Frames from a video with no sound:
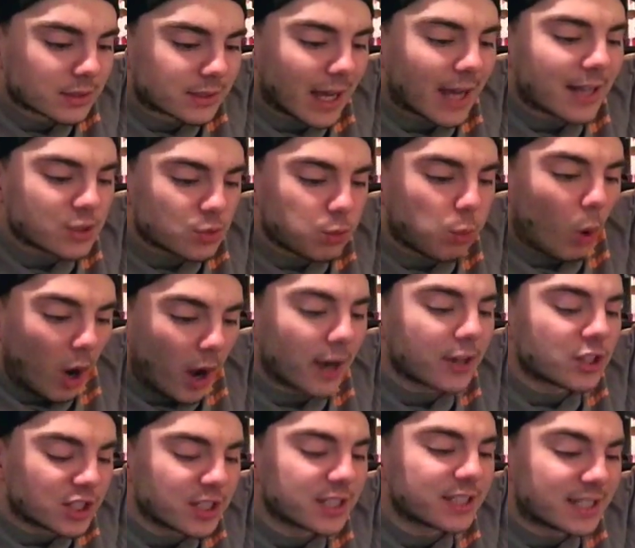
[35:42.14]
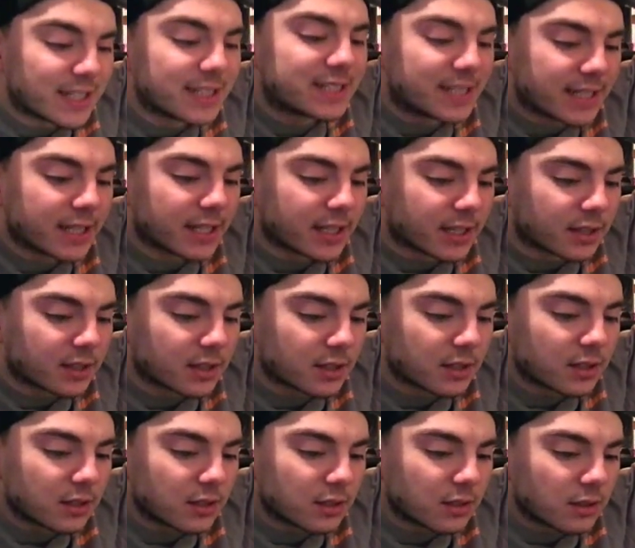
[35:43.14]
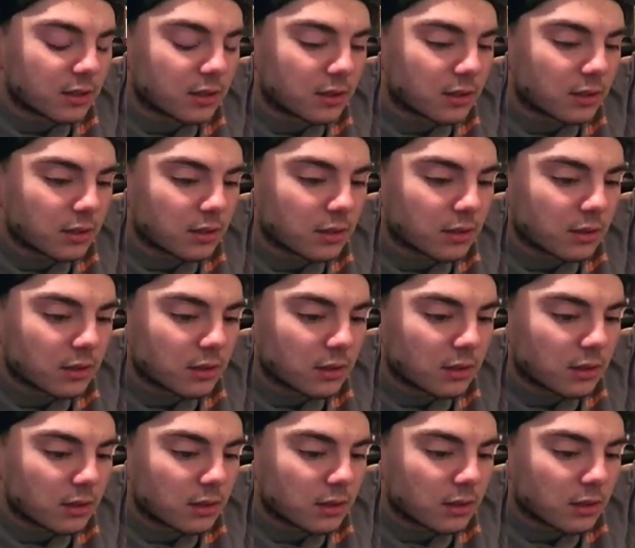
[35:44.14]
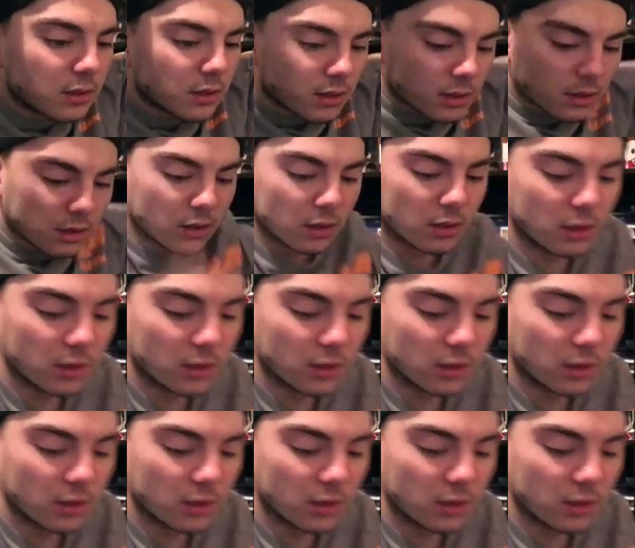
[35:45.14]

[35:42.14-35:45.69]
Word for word: That's why she he did it. All this time.